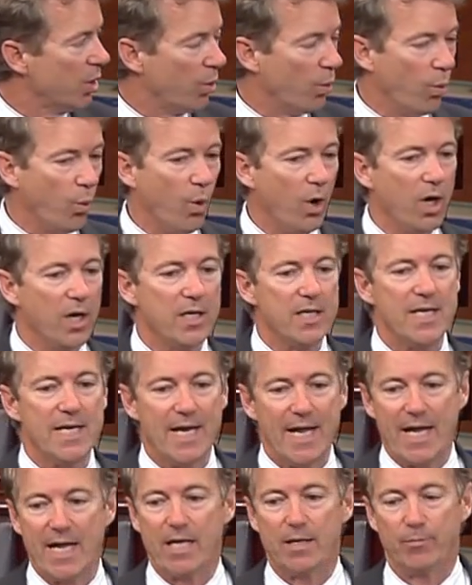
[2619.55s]
one
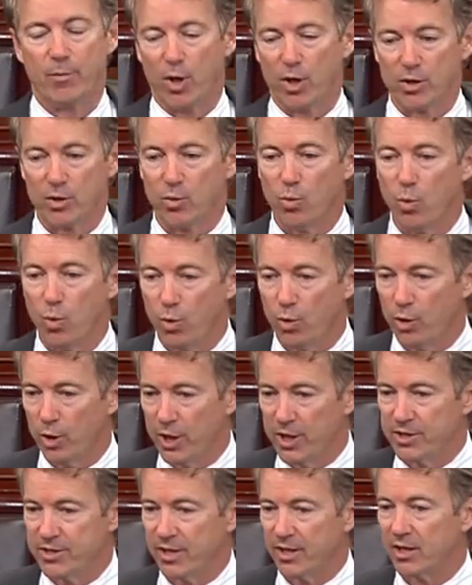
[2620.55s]
name on a
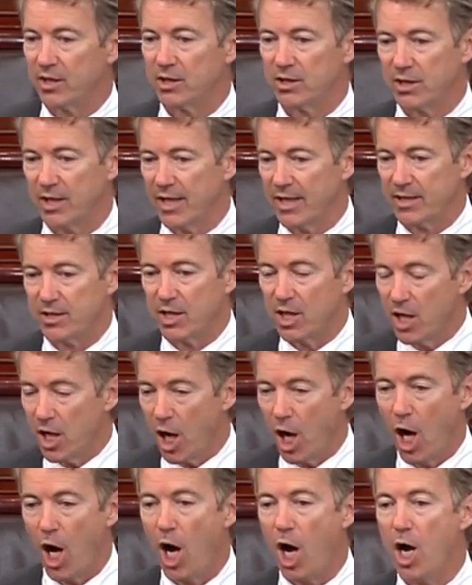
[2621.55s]
warrant and collect
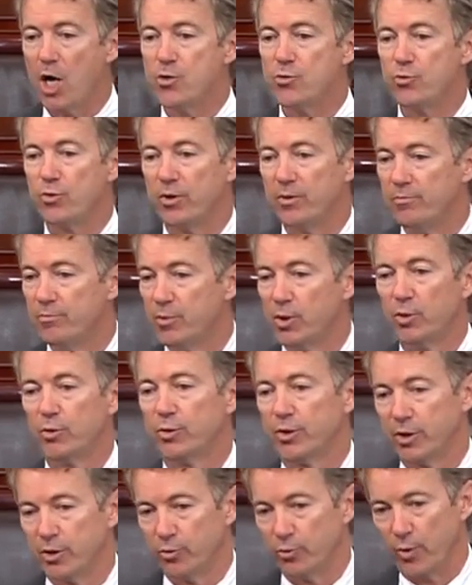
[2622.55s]
100
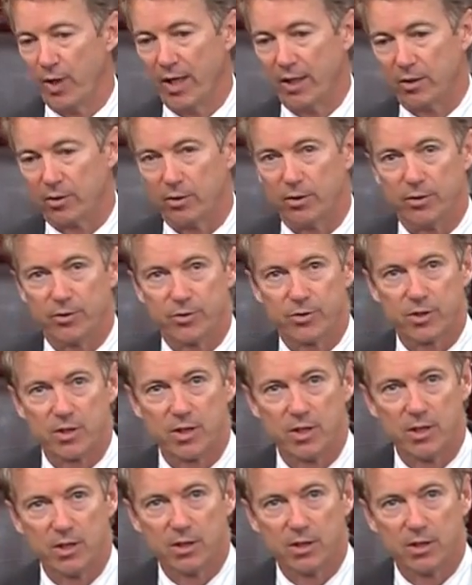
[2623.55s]
million records